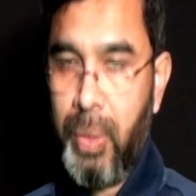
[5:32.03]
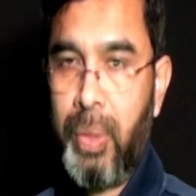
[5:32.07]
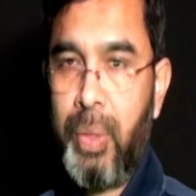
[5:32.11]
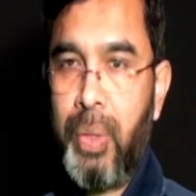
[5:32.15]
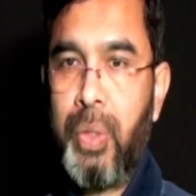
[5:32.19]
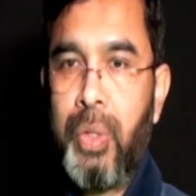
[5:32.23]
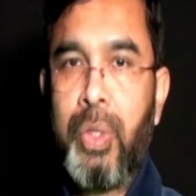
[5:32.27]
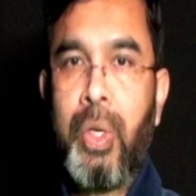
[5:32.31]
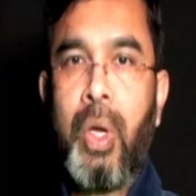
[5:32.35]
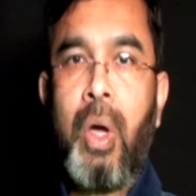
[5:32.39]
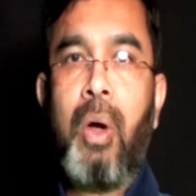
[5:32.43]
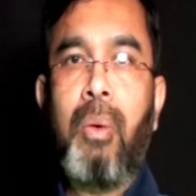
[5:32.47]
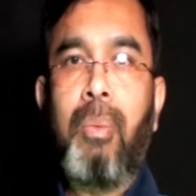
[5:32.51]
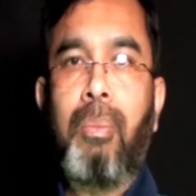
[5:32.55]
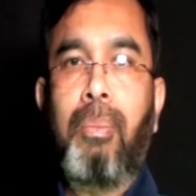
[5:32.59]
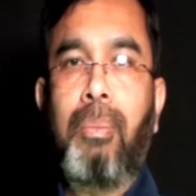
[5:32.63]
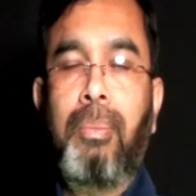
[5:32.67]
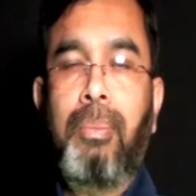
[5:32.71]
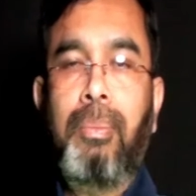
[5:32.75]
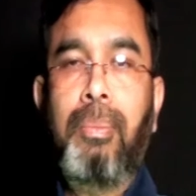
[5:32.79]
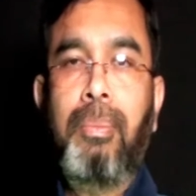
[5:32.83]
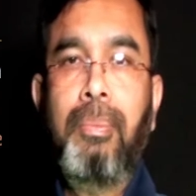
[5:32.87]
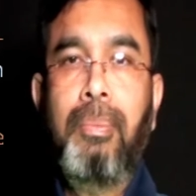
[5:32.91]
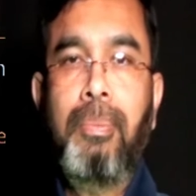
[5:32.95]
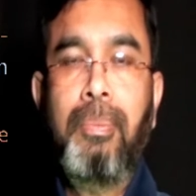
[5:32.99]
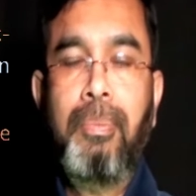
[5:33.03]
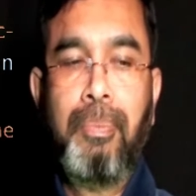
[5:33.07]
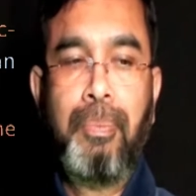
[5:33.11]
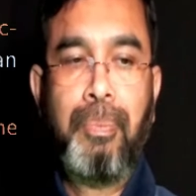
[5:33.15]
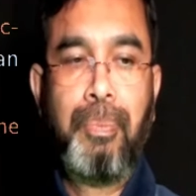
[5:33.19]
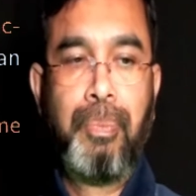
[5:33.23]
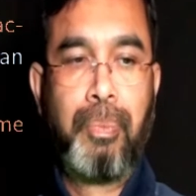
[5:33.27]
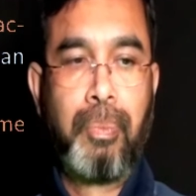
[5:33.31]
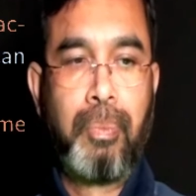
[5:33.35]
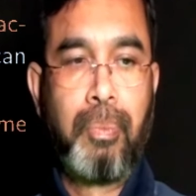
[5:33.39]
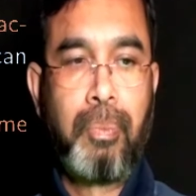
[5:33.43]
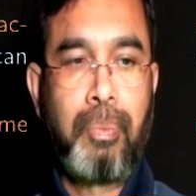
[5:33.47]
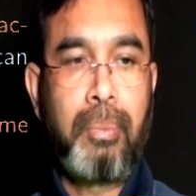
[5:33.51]
So,
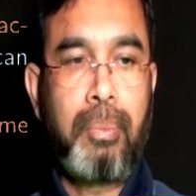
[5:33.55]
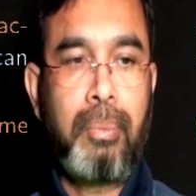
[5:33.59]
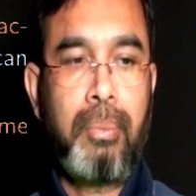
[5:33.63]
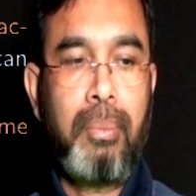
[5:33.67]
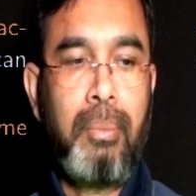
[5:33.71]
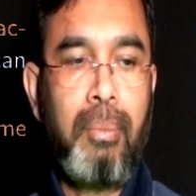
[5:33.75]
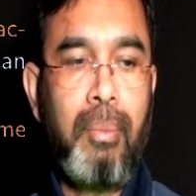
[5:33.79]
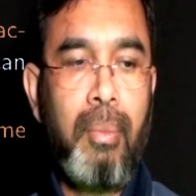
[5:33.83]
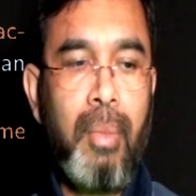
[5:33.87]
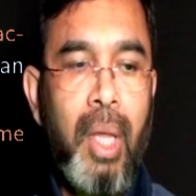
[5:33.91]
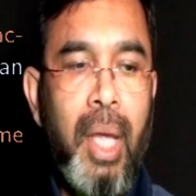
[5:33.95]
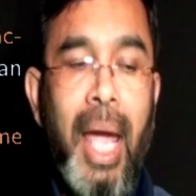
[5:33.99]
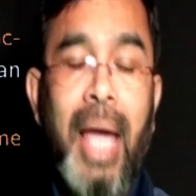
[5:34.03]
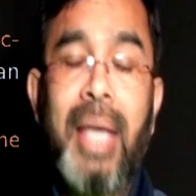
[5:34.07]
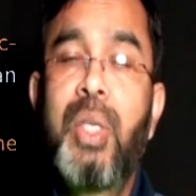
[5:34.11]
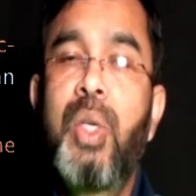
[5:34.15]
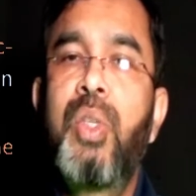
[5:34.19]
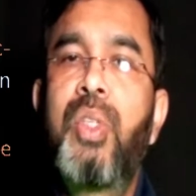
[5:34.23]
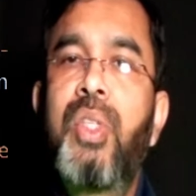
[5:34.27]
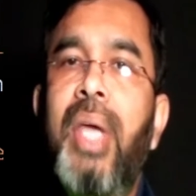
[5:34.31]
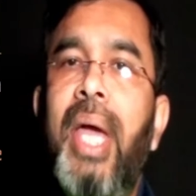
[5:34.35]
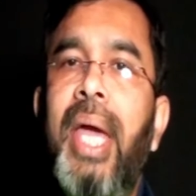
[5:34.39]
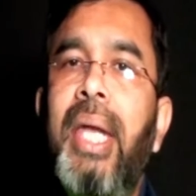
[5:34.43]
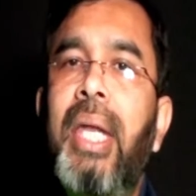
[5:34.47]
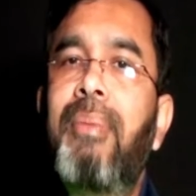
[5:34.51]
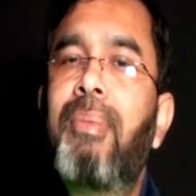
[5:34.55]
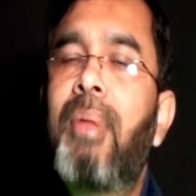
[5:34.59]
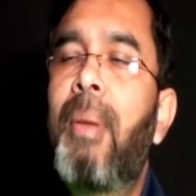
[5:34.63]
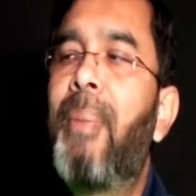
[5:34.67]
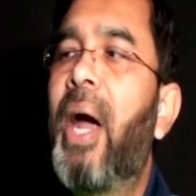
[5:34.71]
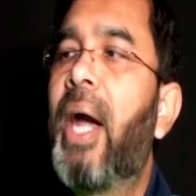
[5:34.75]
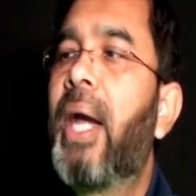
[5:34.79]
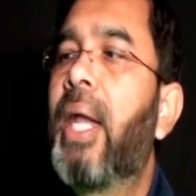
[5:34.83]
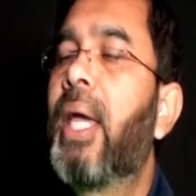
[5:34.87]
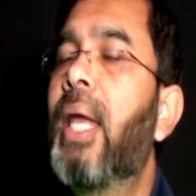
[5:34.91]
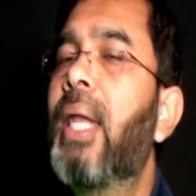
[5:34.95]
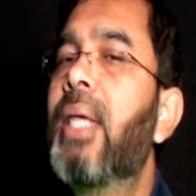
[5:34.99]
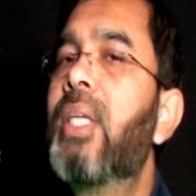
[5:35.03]
as we said, if the
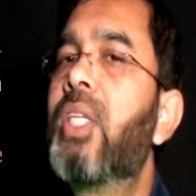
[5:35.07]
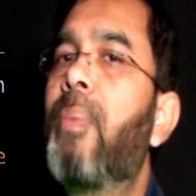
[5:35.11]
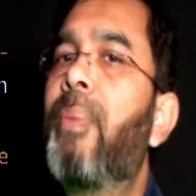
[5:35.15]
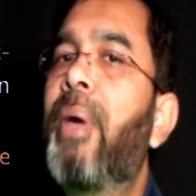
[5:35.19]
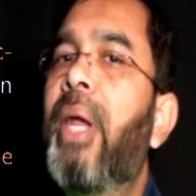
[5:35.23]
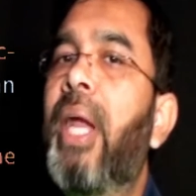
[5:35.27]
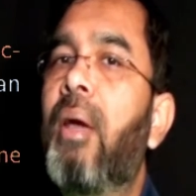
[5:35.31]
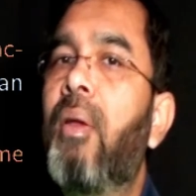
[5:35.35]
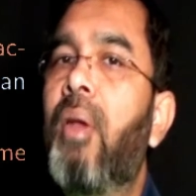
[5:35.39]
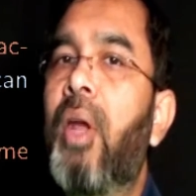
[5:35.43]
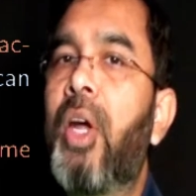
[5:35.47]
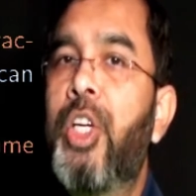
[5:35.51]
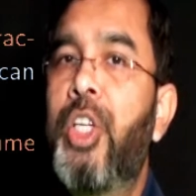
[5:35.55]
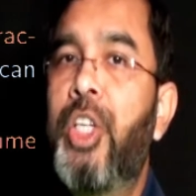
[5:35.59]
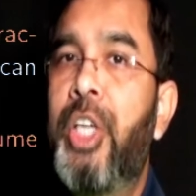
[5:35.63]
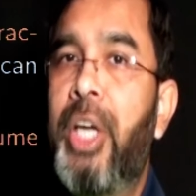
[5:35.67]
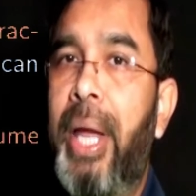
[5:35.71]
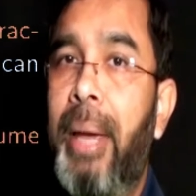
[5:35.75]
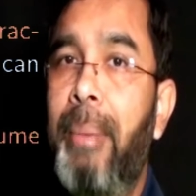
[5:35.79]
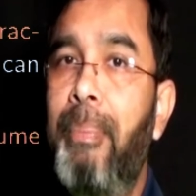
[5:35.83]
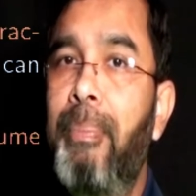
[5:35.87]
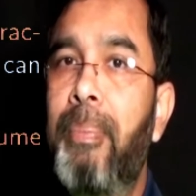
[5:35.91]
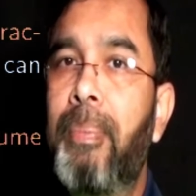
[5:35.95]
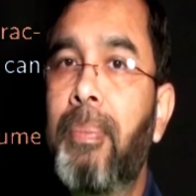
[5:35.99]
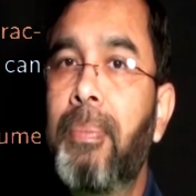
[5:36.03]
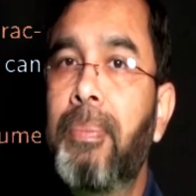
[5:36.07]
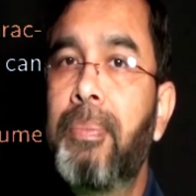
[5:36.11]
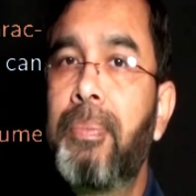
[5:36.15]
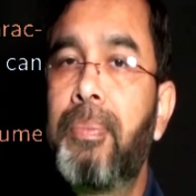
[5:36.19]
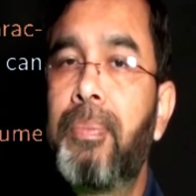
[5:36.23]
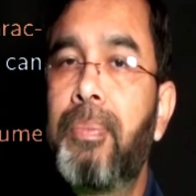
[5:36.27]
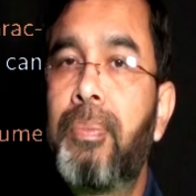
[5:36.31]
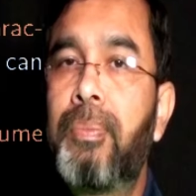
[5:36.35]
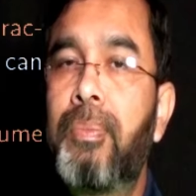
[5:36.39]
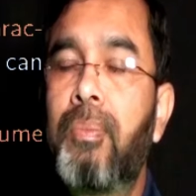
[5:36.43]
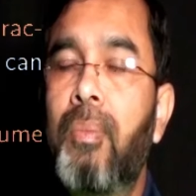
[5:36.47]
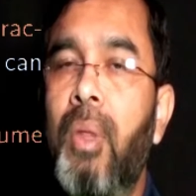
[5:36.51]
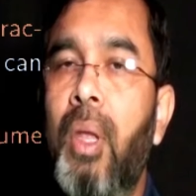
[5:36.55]
particle is of a regular shape,
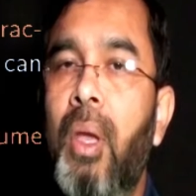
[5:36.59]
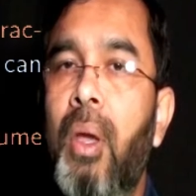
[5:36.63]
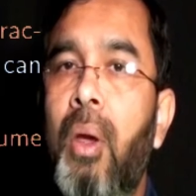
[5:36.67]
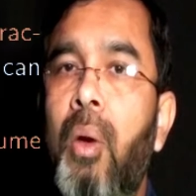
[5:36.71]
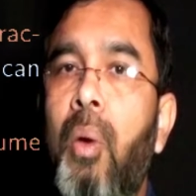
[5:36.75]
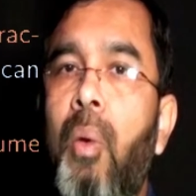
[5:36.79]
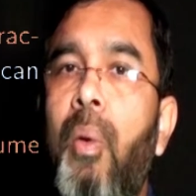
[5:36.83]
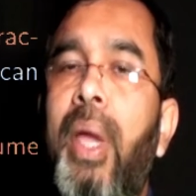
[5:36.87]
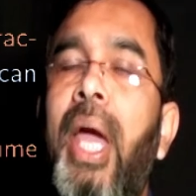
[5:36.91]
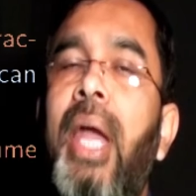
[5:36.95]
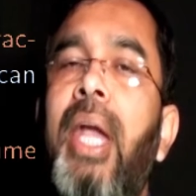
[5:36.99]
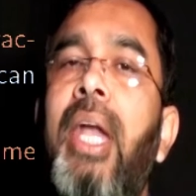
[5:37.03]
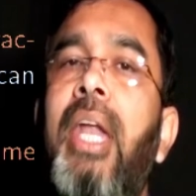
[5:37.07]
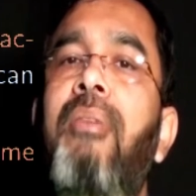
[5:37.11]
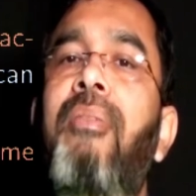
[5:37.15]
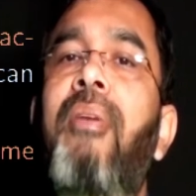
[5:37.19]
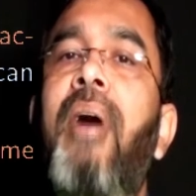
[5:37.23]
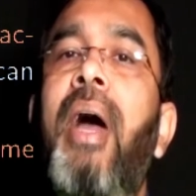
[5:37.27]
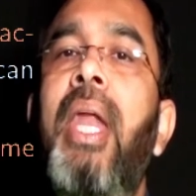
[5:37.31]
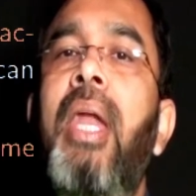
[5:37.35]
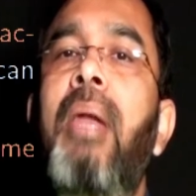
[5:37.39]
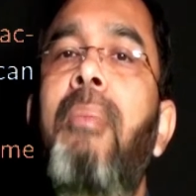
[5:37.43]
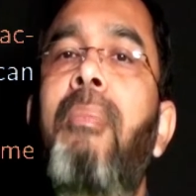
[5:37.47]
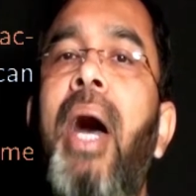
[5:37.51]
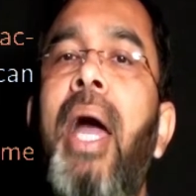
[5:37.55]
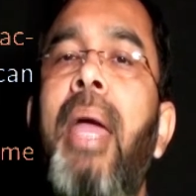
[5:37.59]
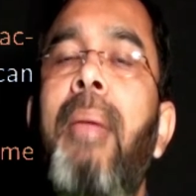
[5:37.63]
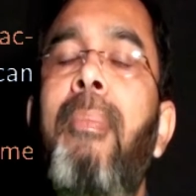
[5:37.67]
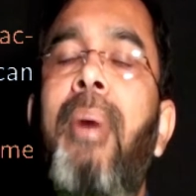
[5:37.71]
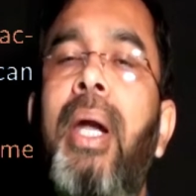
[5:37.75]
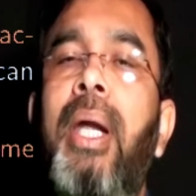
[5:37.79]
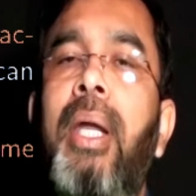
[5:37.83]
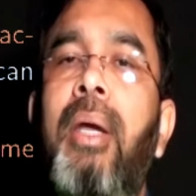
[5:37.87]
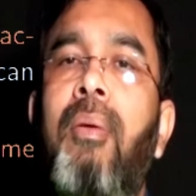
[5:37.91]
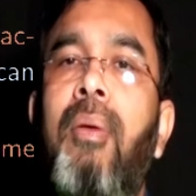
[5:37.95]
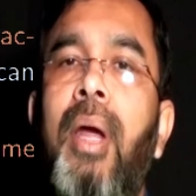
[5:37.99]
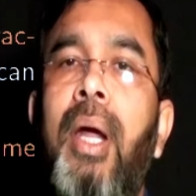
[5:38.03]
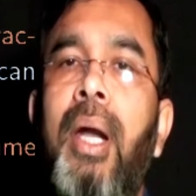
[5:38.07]
we can define it by
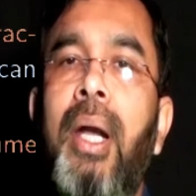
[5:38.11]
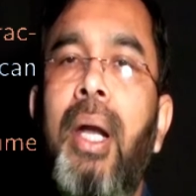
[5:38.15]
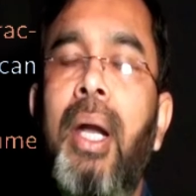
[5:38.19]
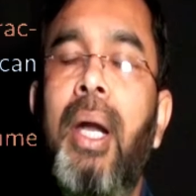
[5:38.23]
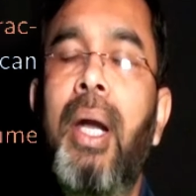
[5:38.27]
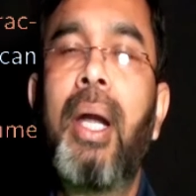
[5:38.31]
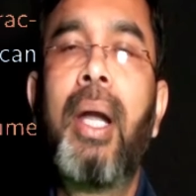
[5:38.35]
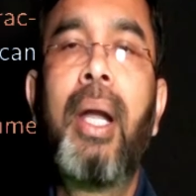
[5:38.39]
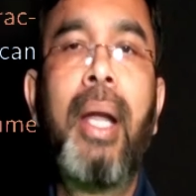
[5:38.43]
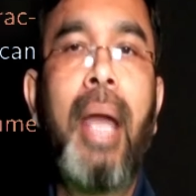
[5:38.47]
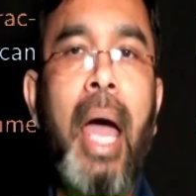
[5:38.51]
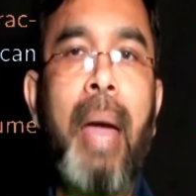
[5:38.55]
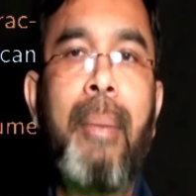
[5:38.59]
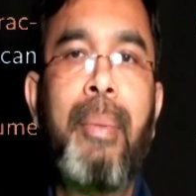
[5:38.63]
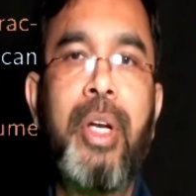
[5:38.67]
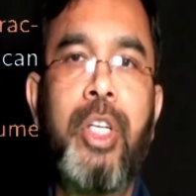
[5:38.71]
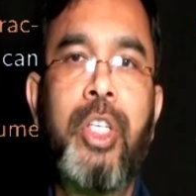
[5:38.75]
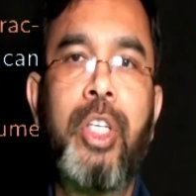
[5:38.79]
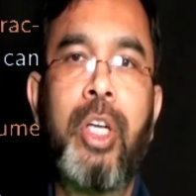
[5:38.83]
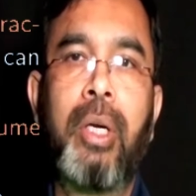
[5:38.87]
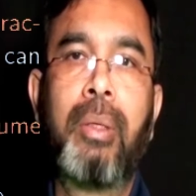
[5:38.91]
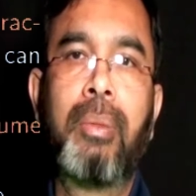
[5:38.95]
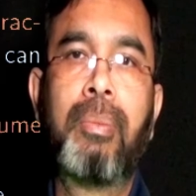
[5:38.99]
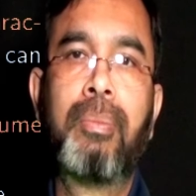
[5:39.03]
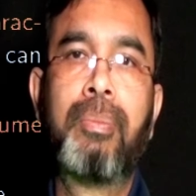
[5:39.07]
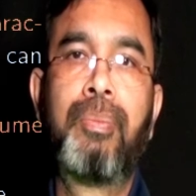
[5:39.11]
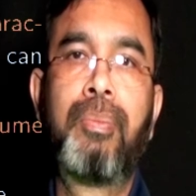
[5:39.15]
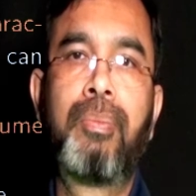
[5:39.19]
particular dimension.